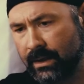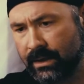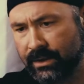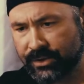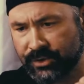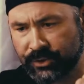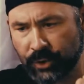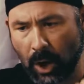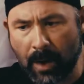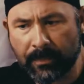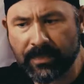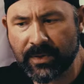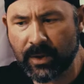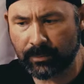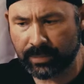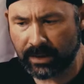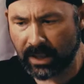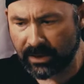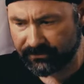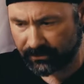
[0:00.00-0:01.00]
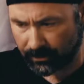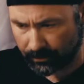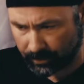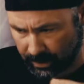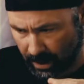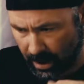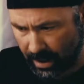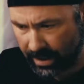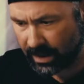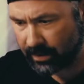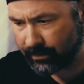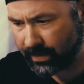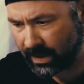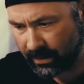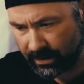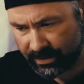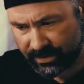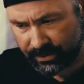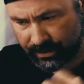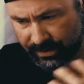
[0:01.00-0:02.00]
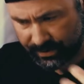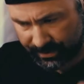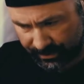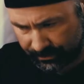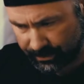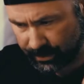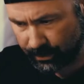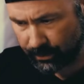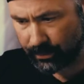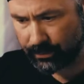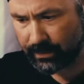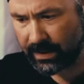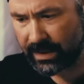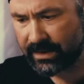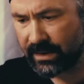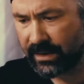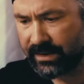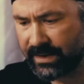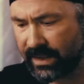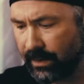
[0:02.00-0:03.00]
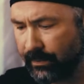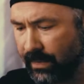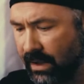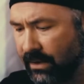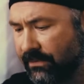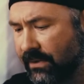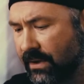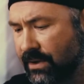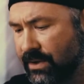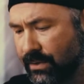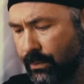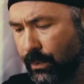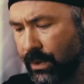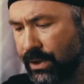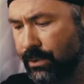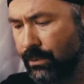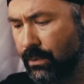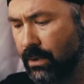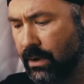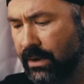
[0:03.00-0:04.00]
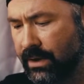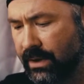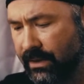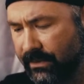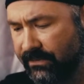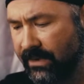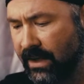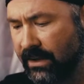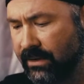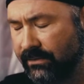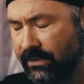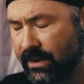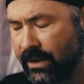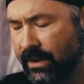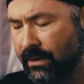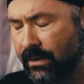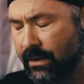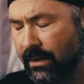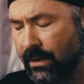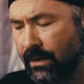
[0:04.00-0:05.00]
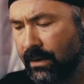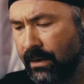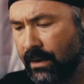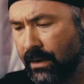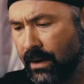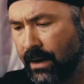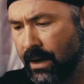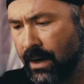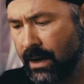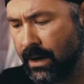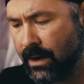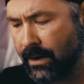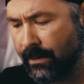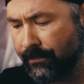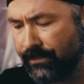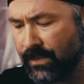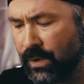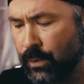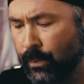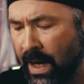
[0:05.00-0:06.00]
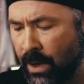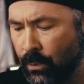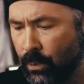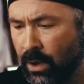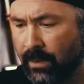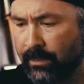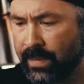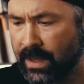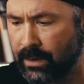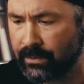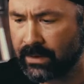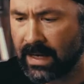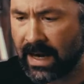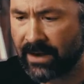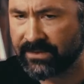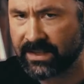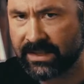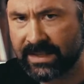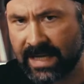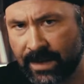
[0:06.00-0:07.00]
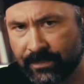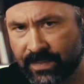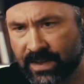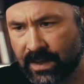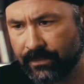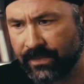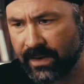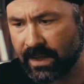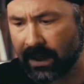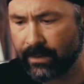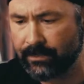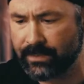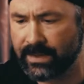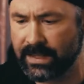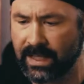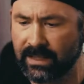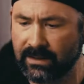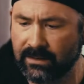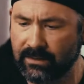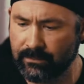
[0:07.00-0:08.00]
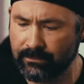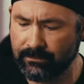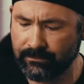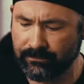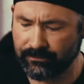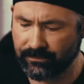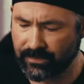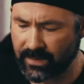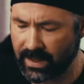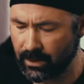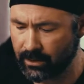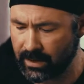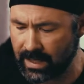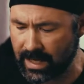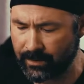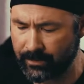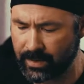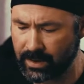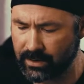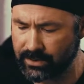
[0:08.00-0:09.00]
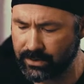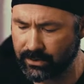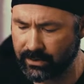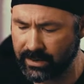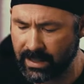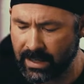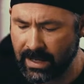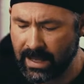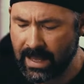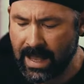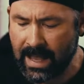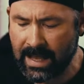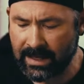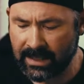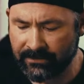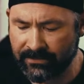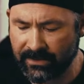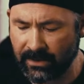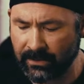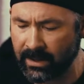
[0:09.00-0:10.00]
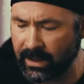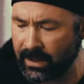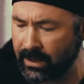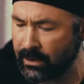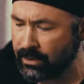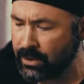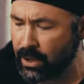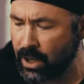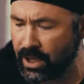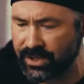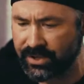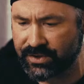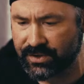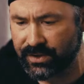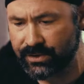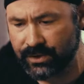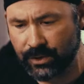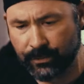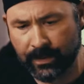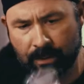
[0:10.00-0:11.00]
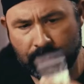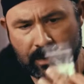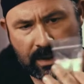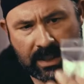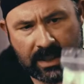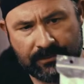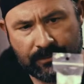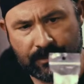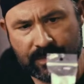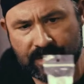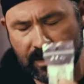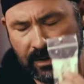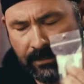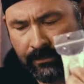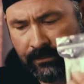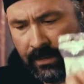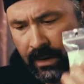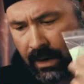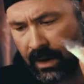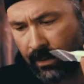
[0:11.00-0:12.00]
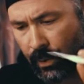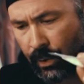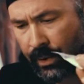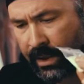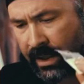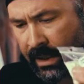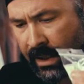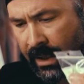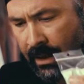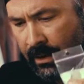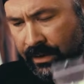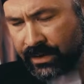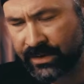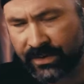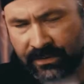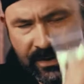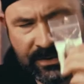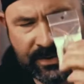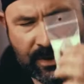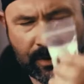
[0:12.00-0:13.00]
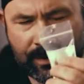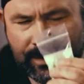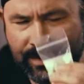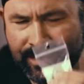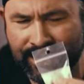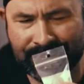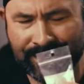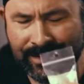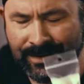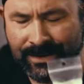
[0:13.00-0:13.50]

stop their blood from clotting immediately. So it's acetaminophen is what you want effectively. You might want to have to tape something up to get them out ambulatory, and if they're in and out of consciousness, you might want to give them some ammonia inhalants. These aren't